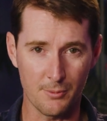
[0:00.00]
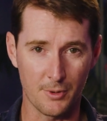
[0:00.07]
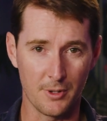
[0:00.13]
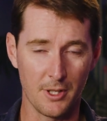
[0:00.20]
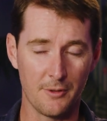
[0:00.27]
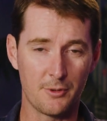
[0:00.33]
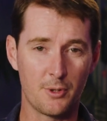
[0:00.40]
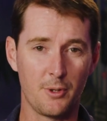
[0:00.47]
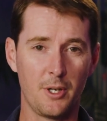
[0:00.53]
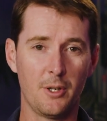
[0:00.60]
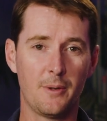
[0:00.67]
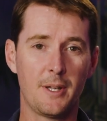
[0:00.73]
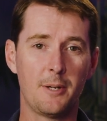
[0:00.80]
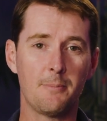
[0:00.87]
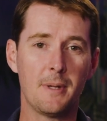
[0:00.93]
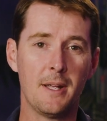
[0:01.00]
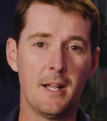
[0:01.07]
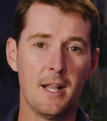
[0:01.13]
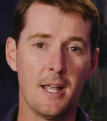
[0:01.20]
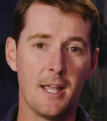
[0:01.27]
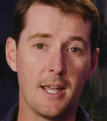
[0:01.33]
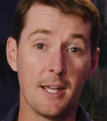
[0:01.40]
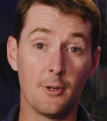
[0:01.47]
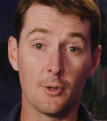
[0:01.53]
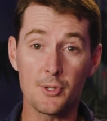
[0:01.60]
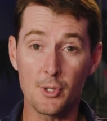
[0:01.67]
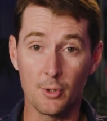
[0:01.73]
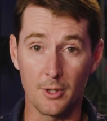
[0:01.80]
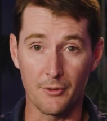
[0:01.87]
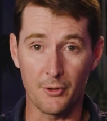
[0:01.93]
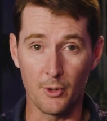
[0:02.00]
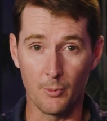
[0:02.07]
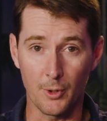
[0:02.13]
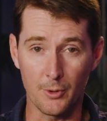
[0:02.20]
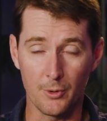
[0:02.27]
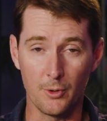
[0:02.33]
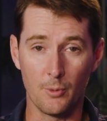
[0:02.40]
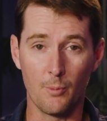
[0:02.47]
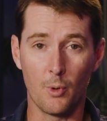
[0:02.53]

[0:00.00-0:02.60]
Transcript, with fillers: We'd love to hear them. And also, if you want to know